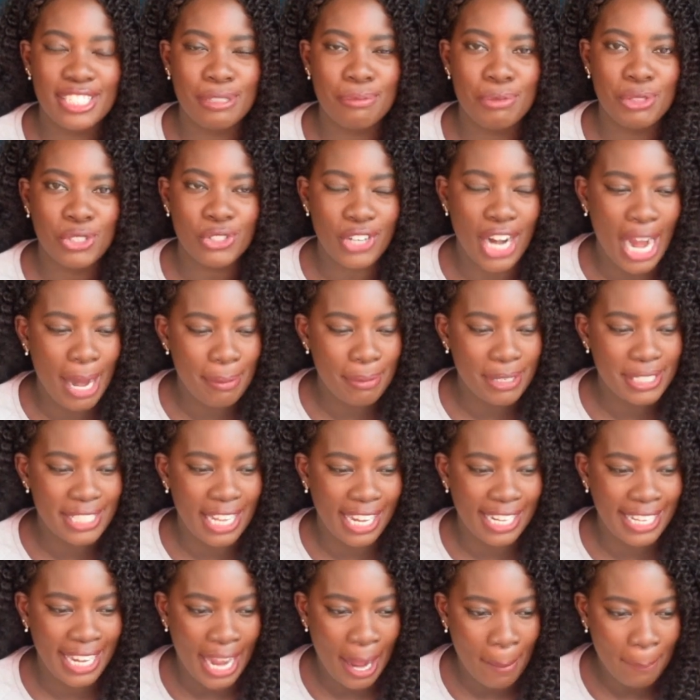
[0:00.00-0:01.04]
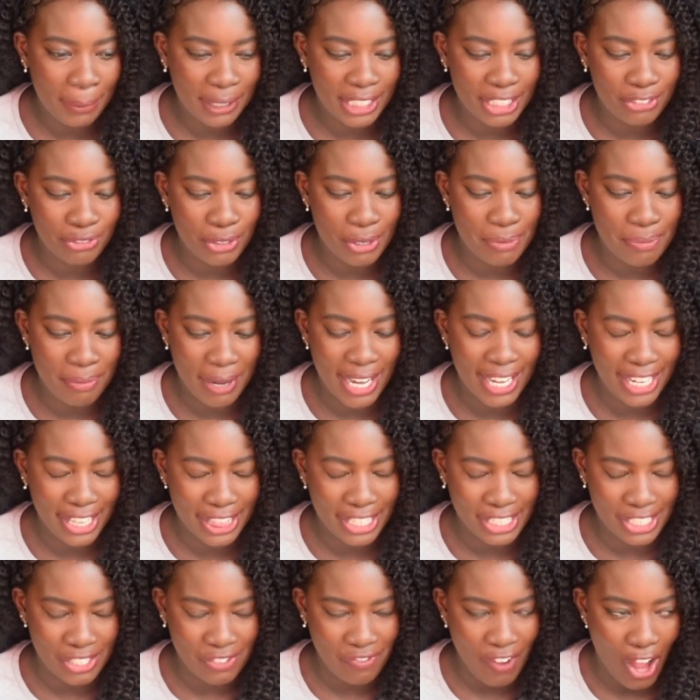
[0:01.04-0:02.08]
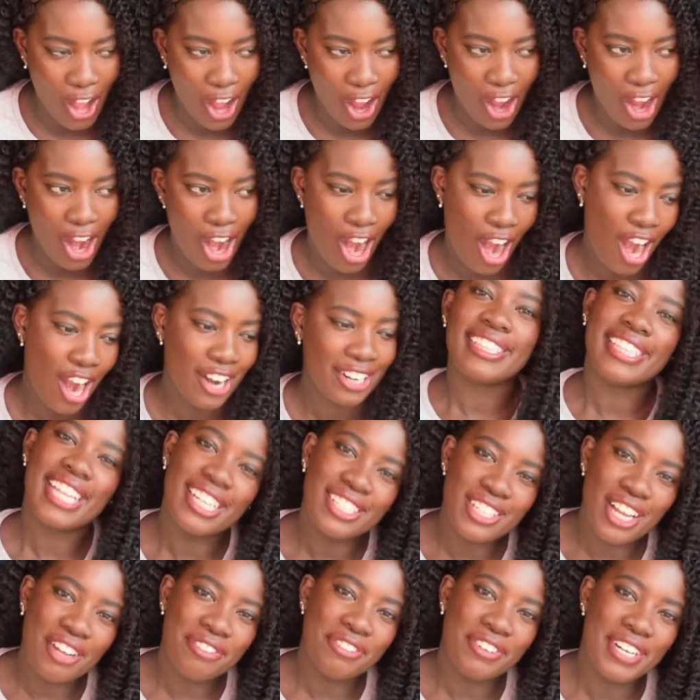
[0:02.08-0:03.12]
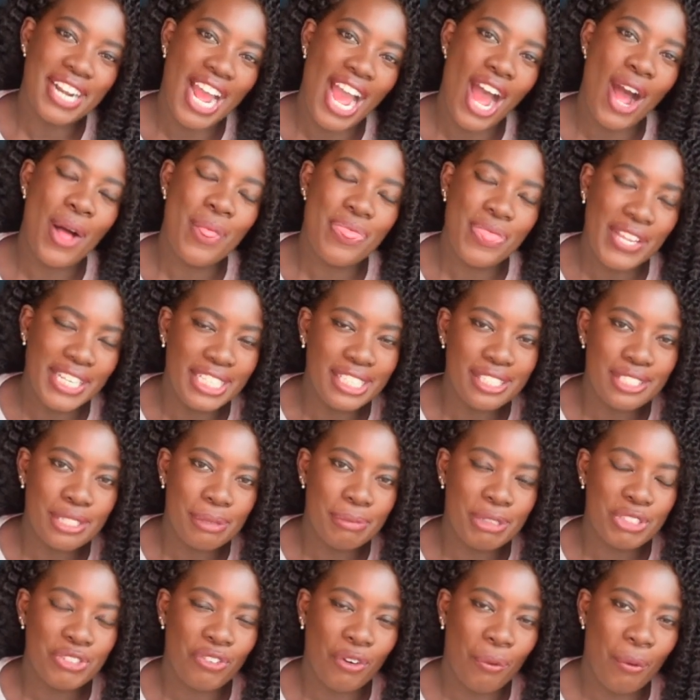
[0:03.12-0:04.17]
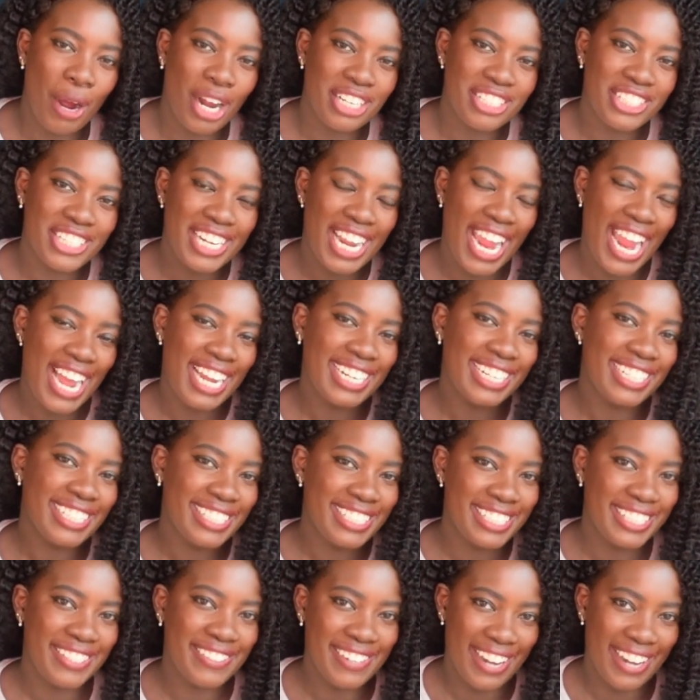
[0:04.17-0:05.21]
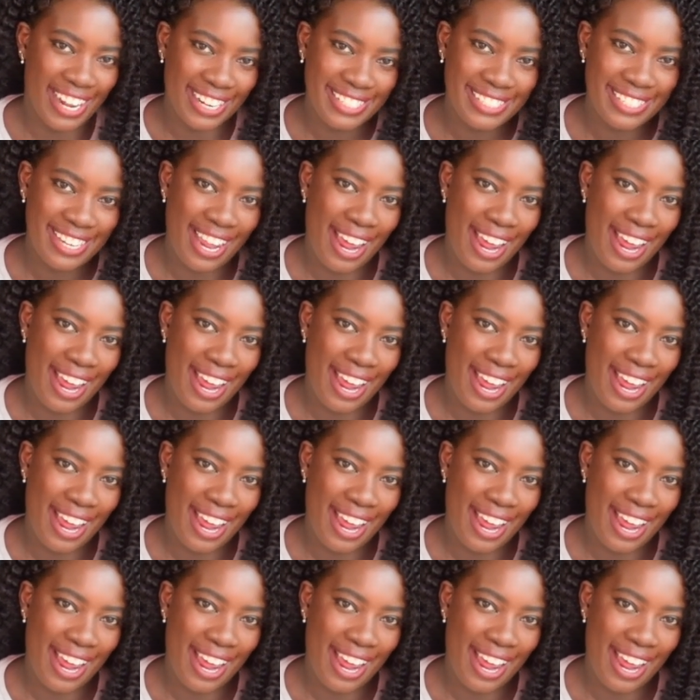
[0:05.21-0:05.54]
subscribers. I can't believe we made it this far. That's all all for now. Thank you so much for watching and I'll see you next